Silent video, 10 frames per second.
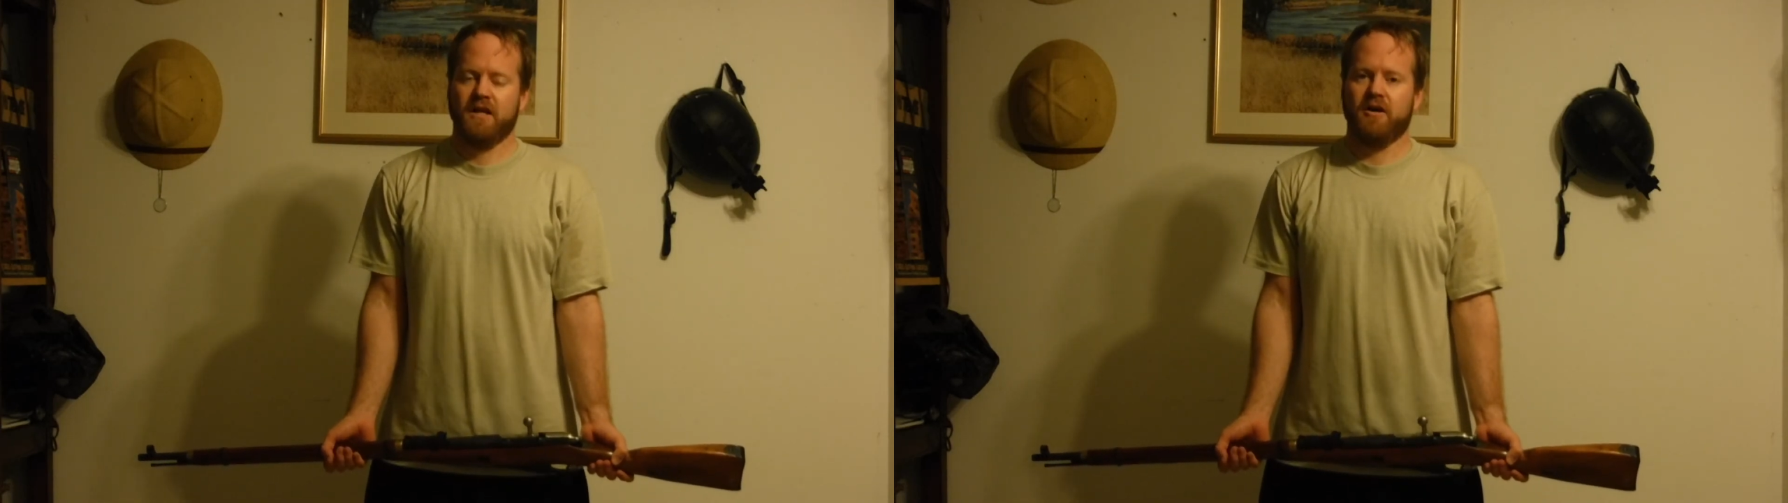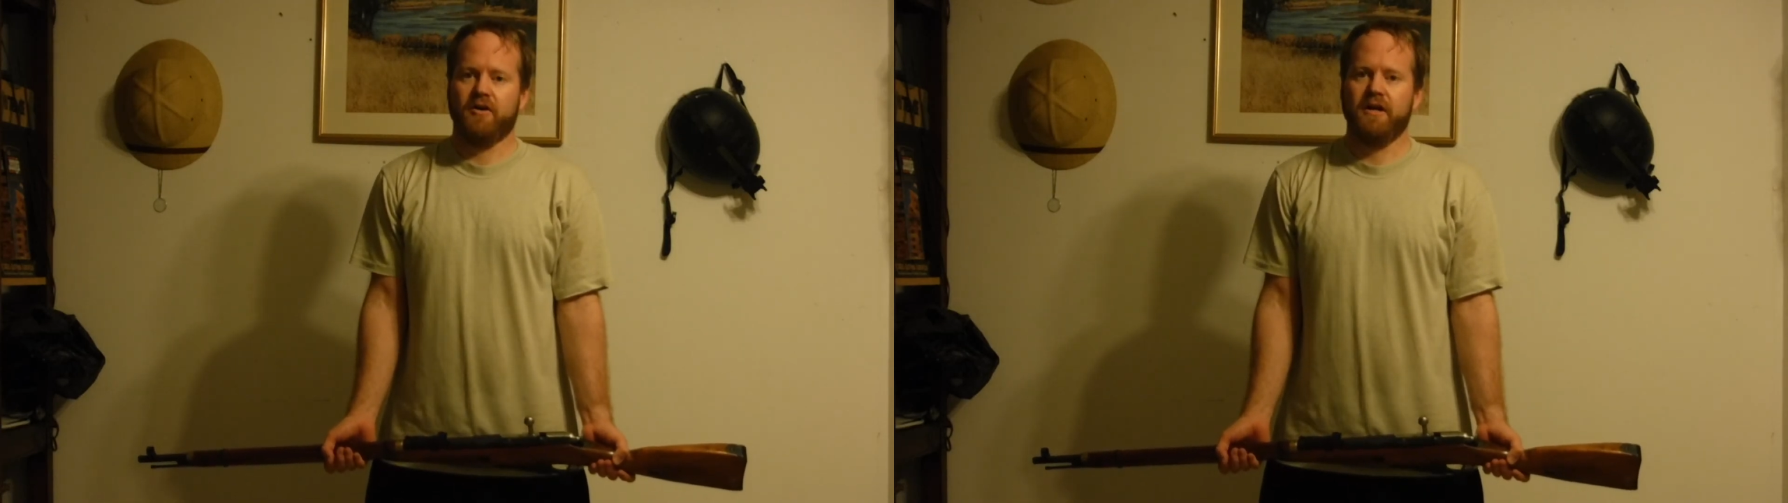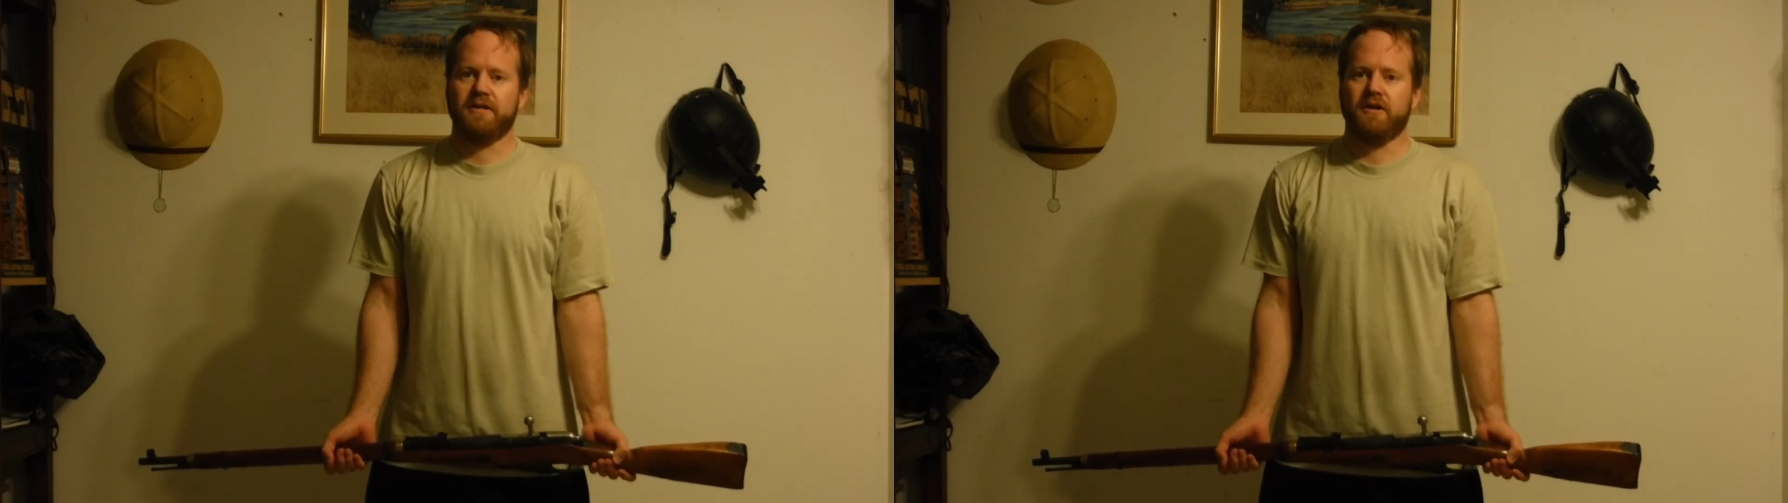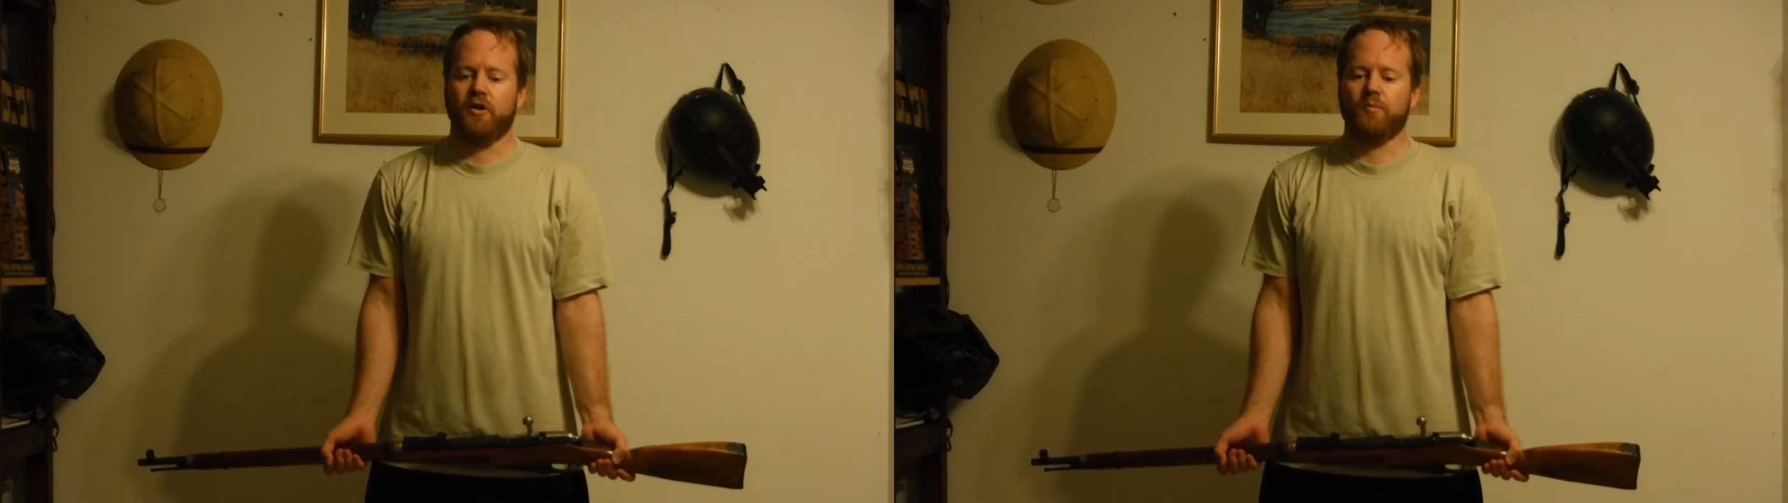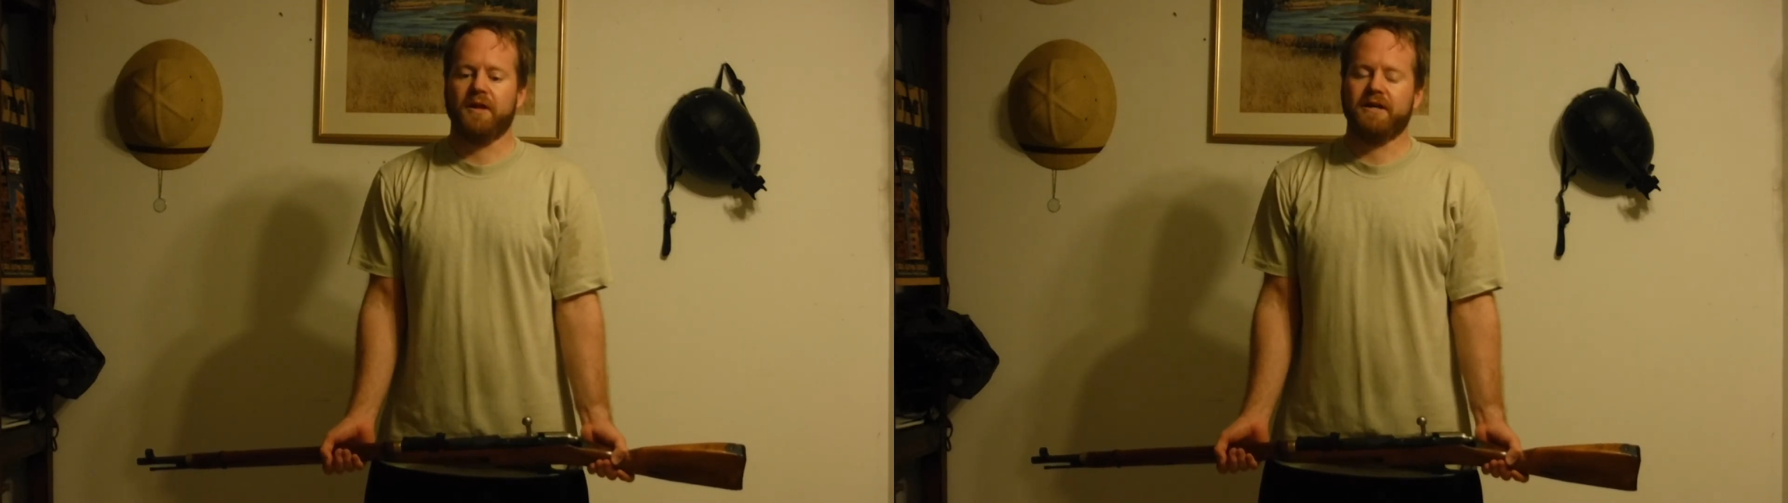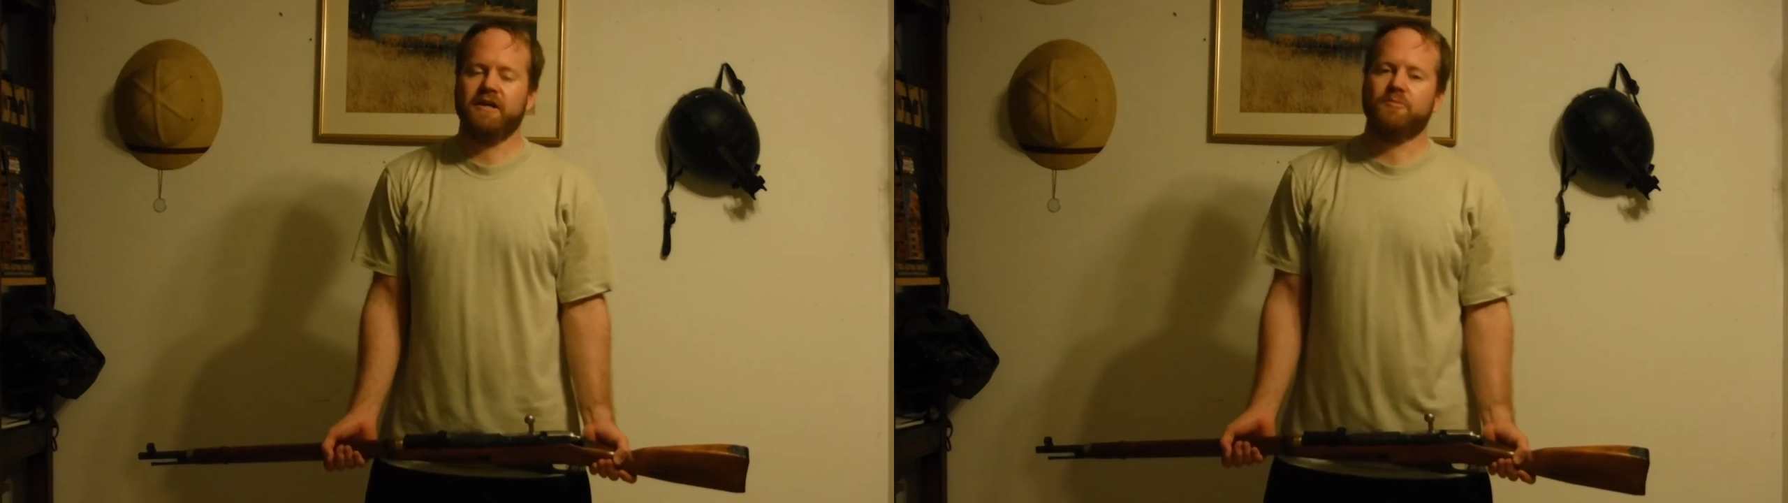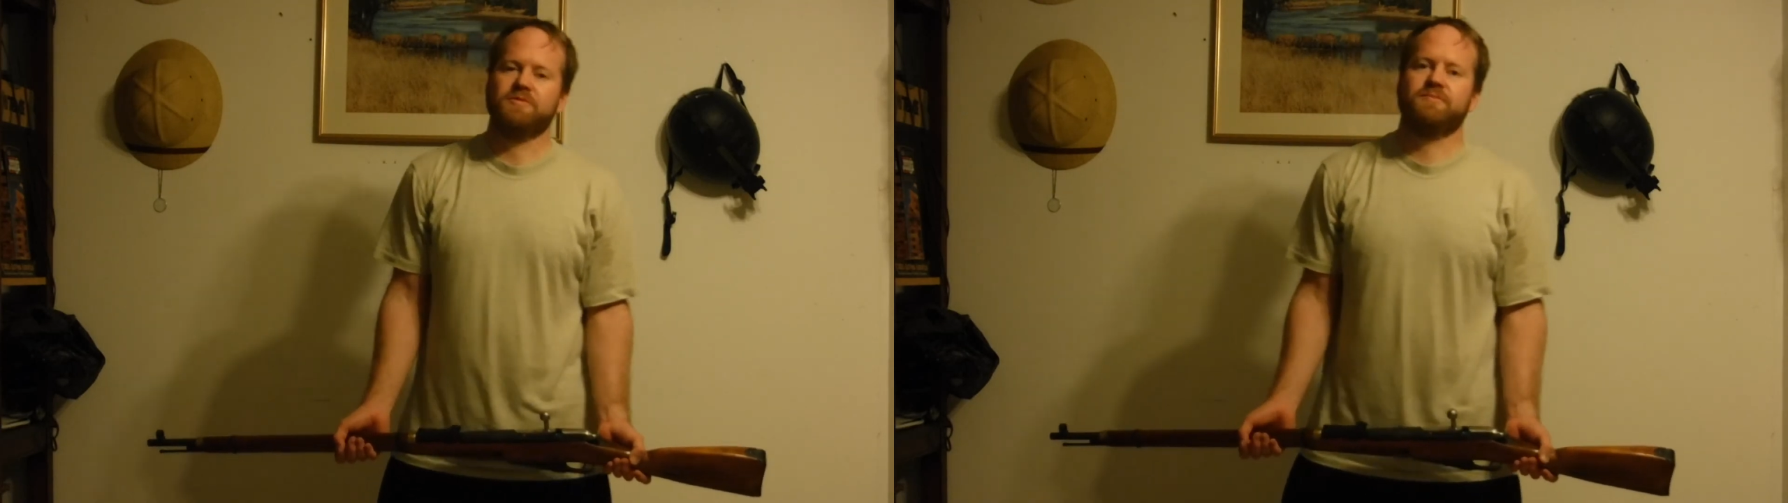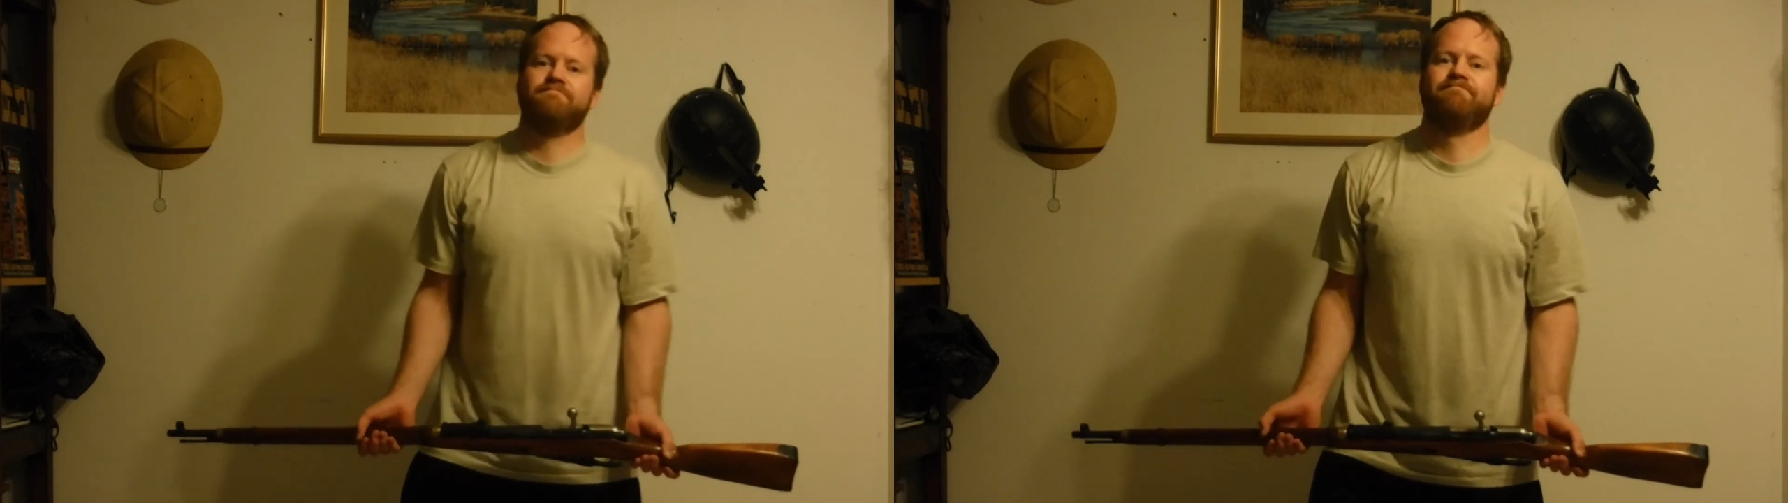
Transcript: Alright, I hope that helps.